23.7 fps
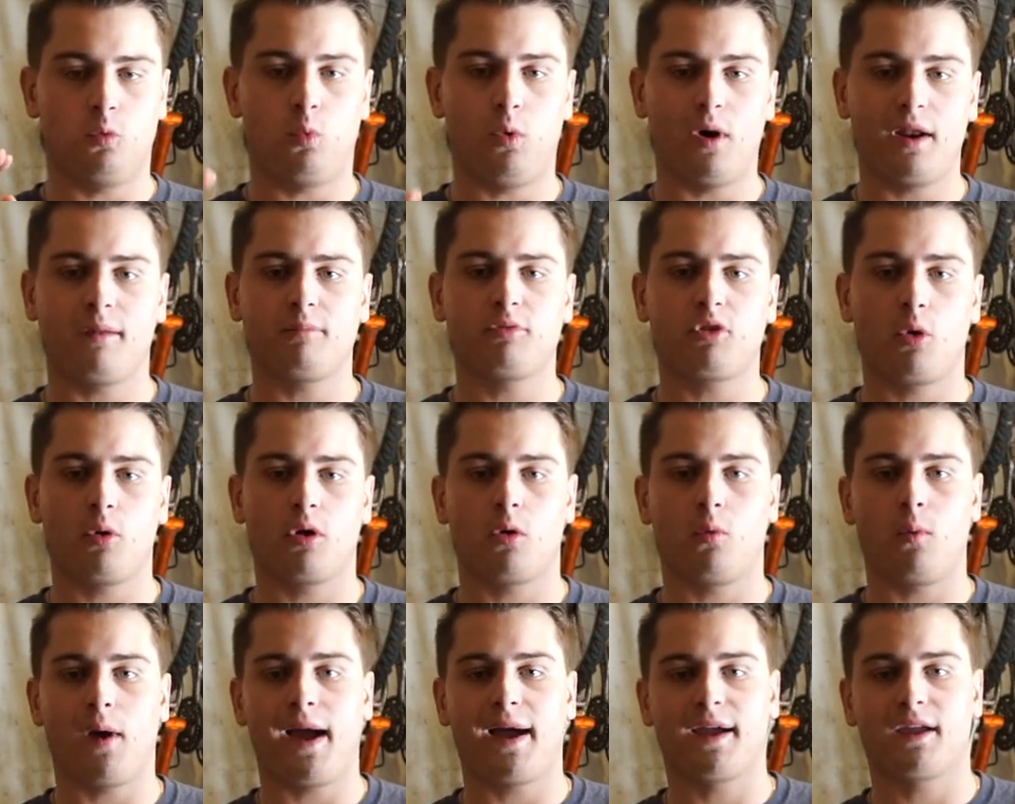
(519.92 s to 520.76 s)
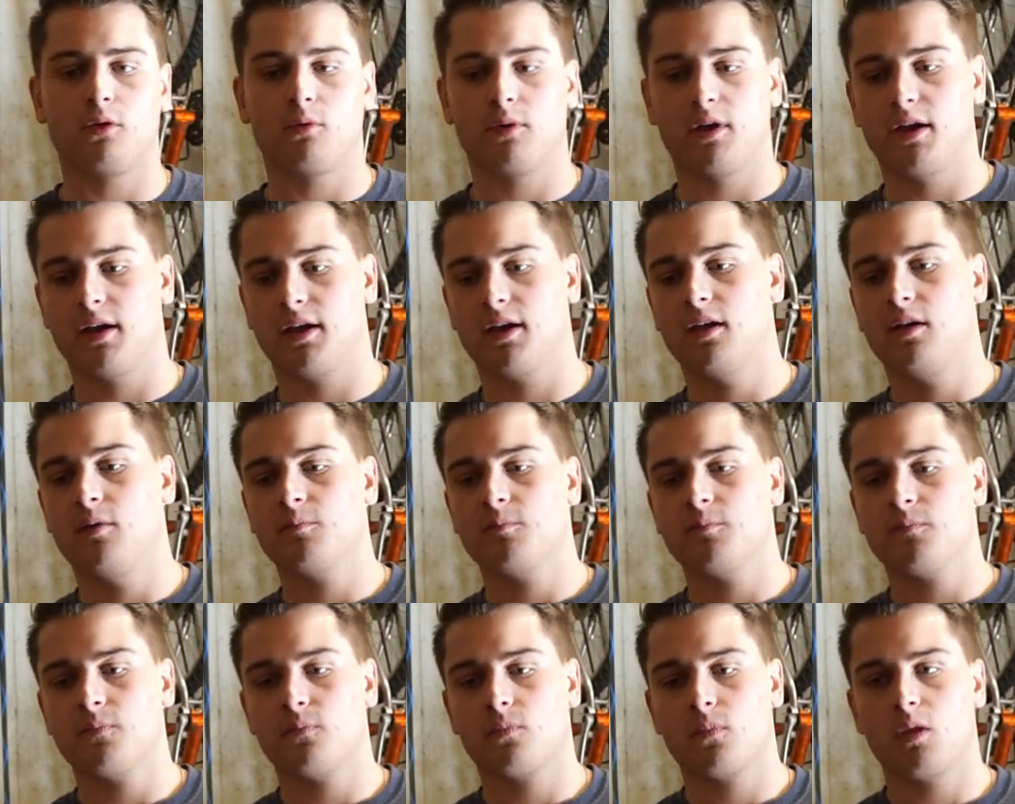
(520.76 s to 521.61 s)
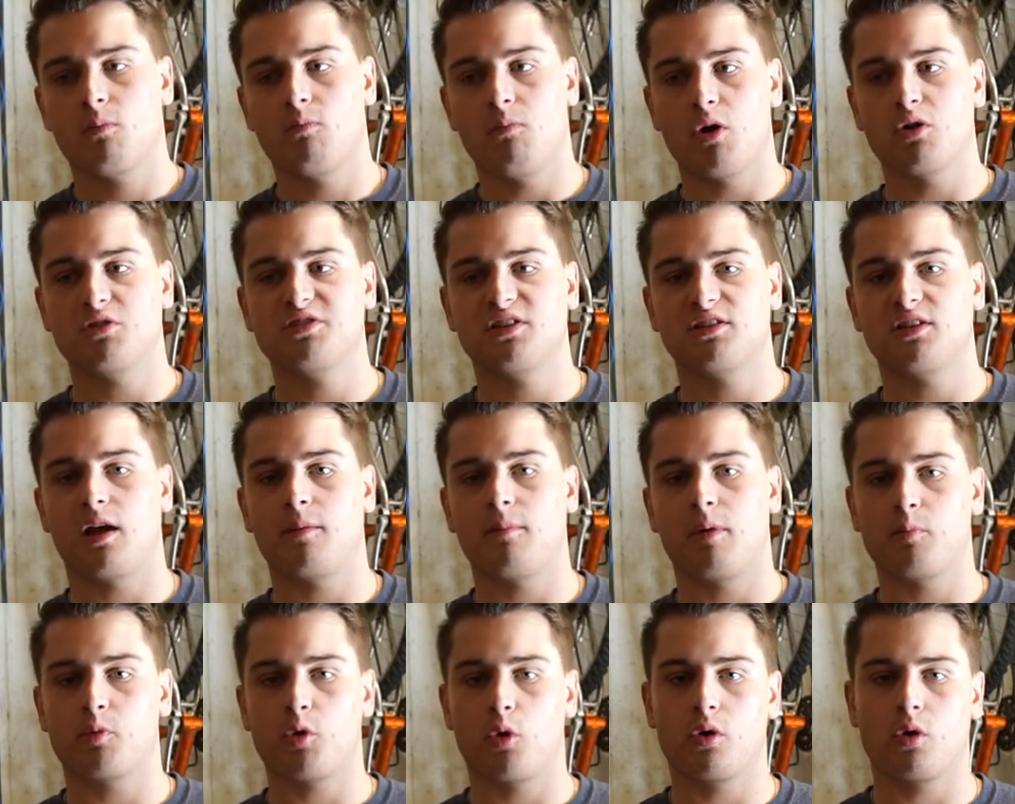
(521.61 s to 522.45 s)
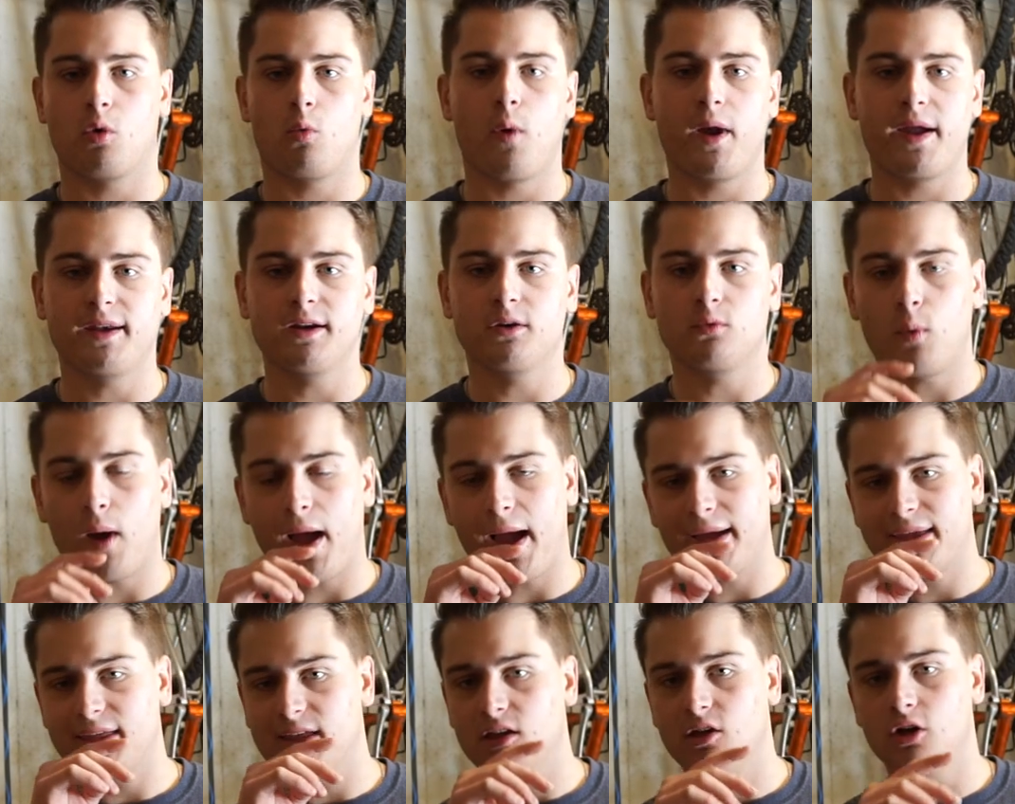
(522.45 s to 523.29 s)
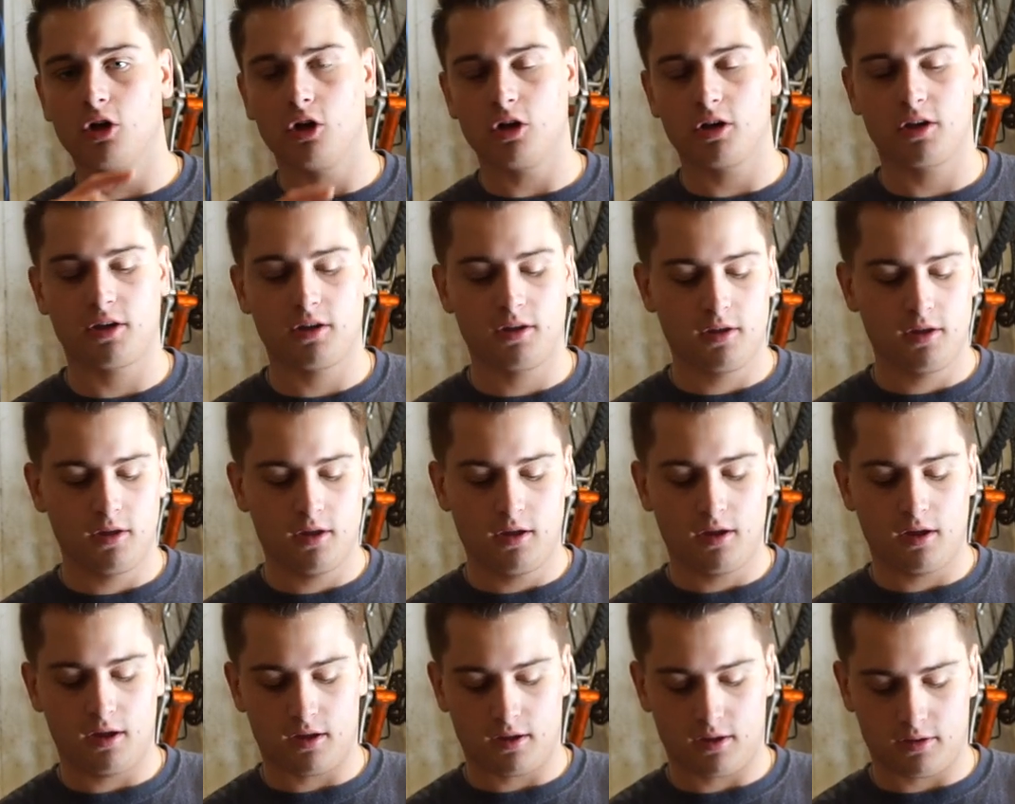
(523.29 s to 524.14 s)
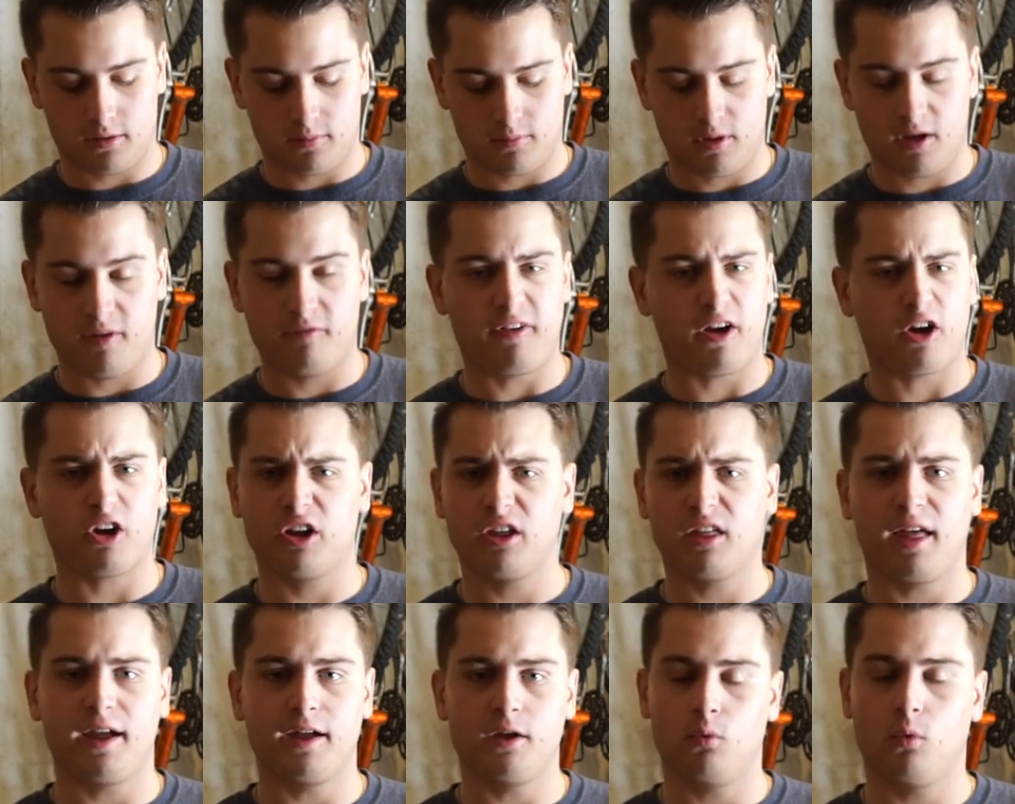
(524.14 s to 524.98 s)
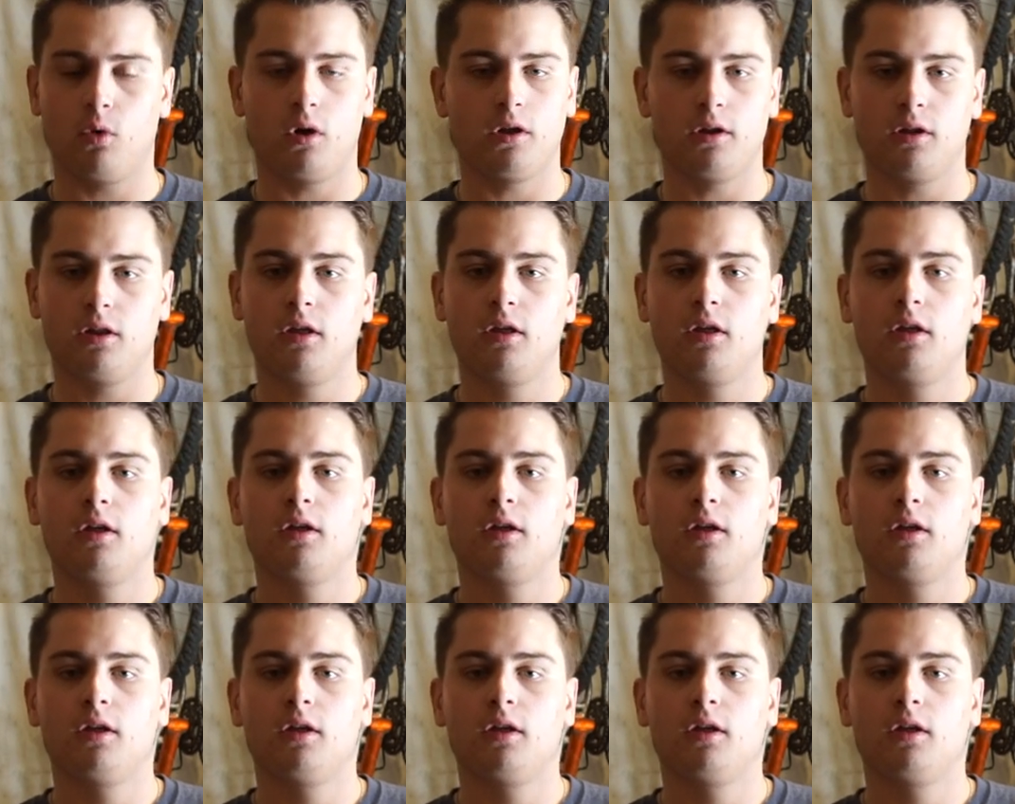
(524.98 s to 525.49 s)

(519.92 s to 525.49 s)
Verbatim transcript: when I'm throwing a Wacky rig, most of the time I'm throwing a weighted Wacky hook, um, a very light one.